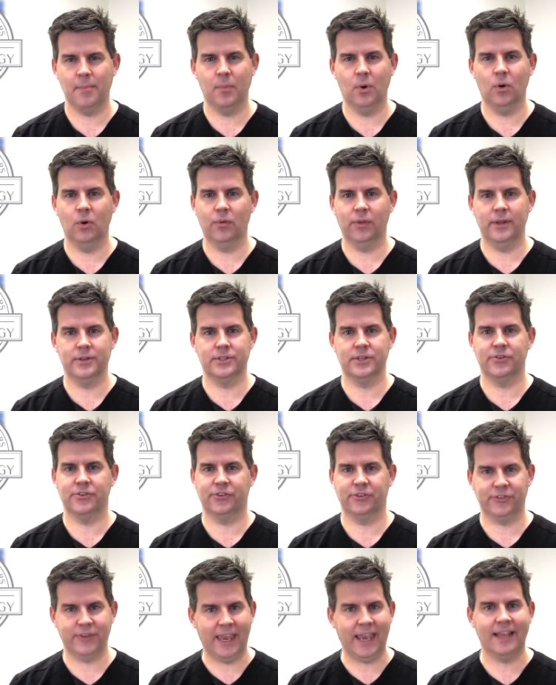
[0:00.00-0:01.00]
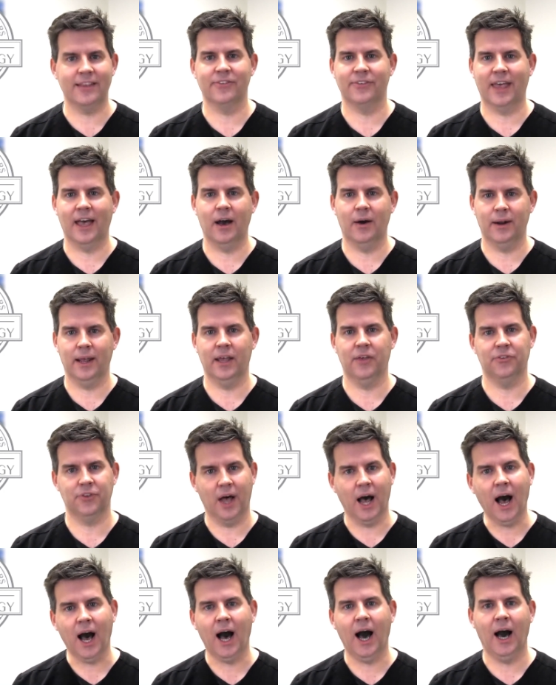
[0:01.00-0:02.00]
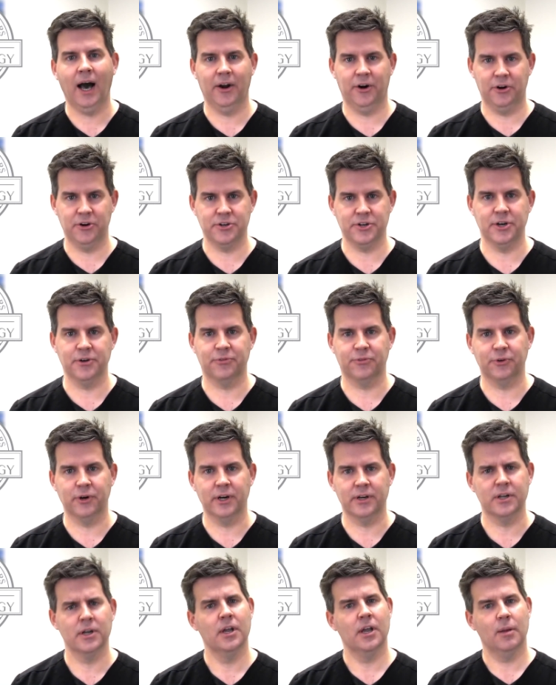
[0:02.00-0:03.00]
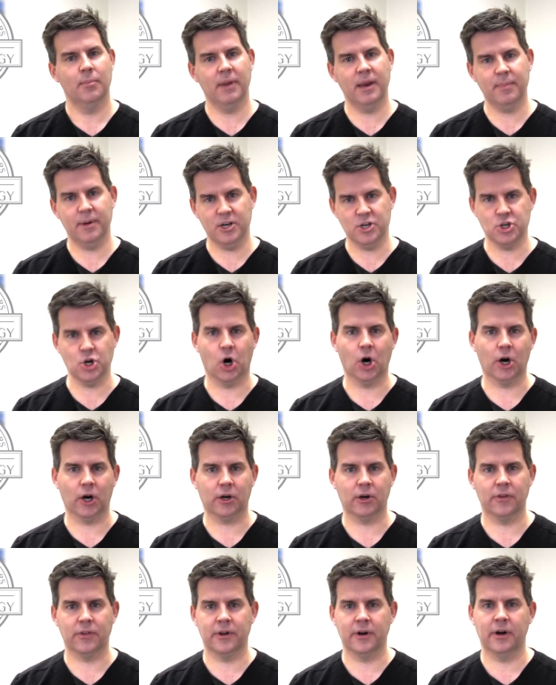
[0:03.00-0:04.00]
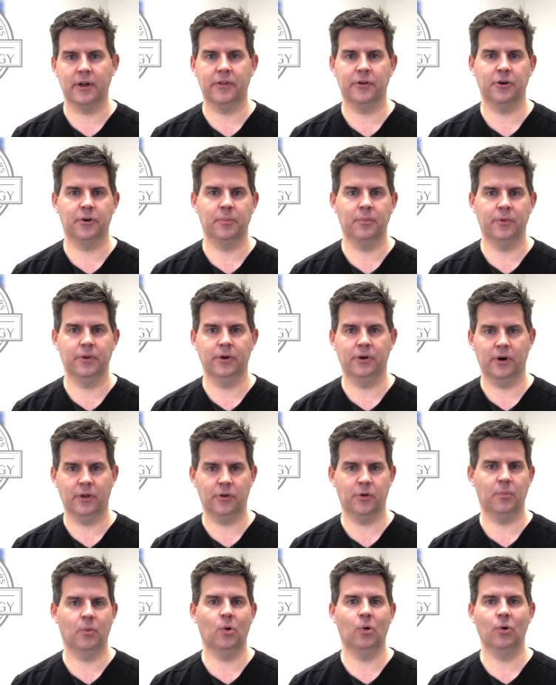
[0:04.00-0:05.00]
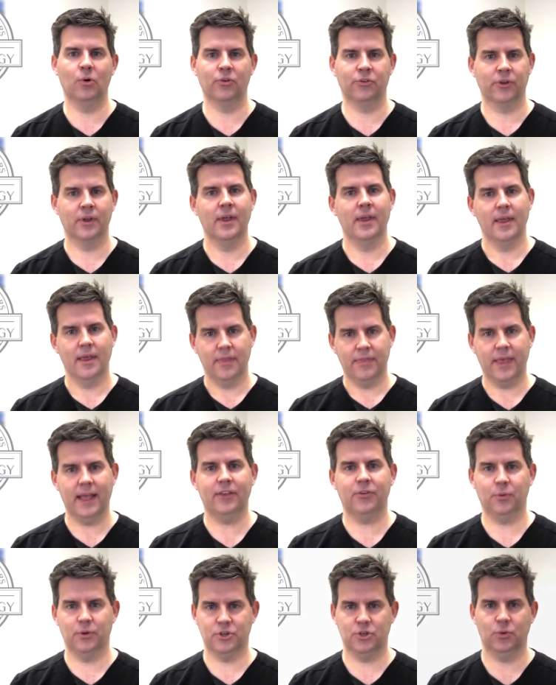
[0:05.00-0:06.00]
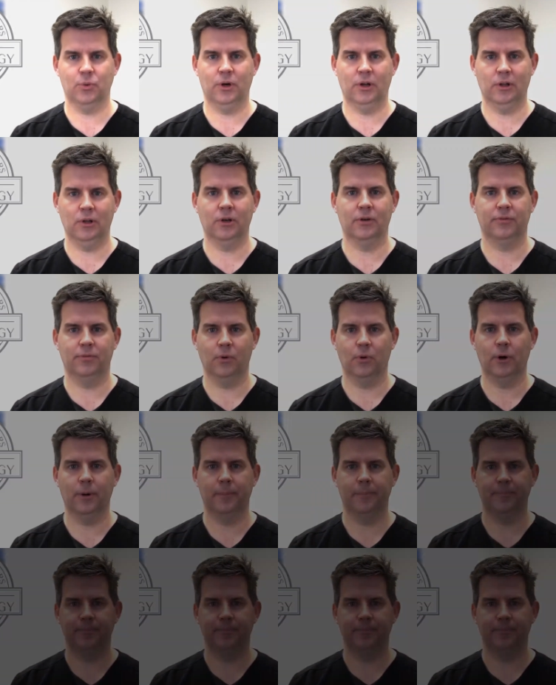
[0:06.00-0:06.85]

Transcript: mole that just stands out as odd or different, maybe darker than your other moles. That's what you want to look for.